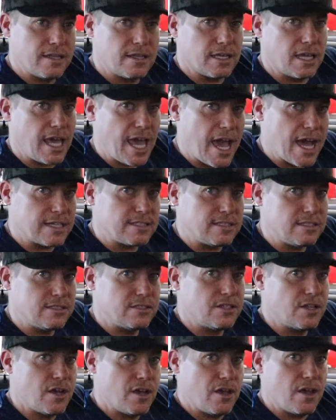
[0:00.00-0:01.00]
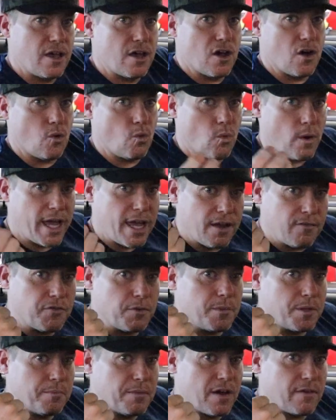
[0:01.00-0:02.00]
the gases away
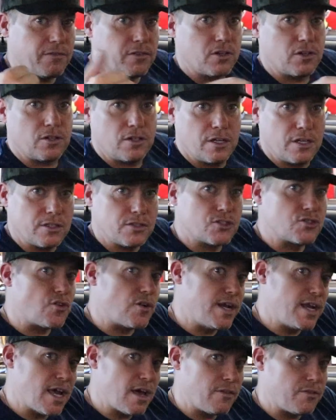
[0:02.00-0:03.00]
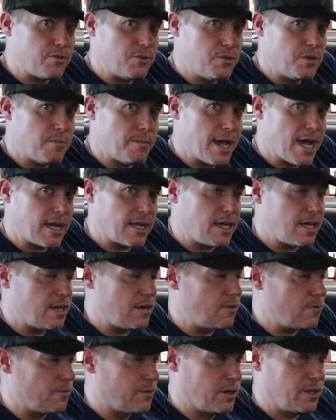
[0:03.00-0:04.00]
from the muffler straight out through the back, and
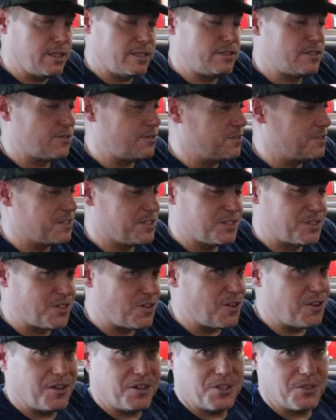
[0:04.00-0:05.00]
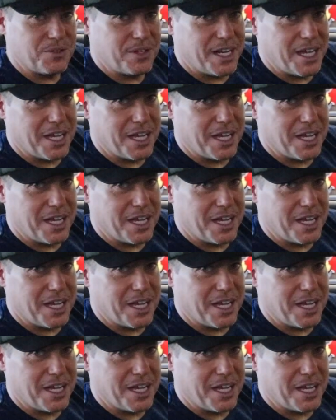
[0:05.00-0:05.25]
it really turns this car into an